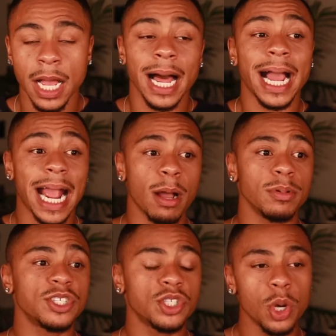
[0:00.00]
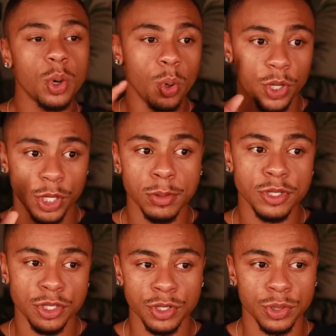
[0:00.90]
Like, I was so
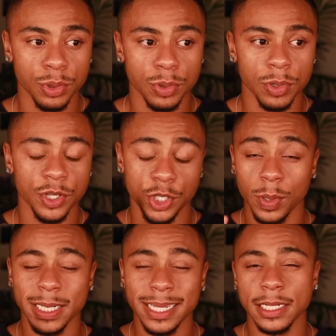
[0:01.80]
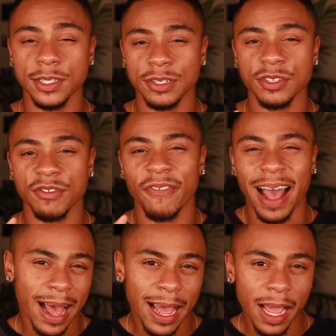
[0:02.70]
used to doing things to
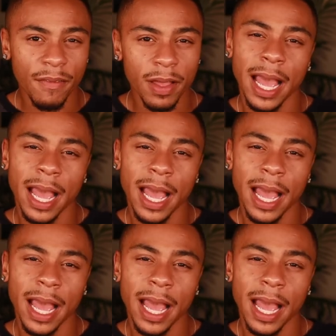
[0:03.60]
survive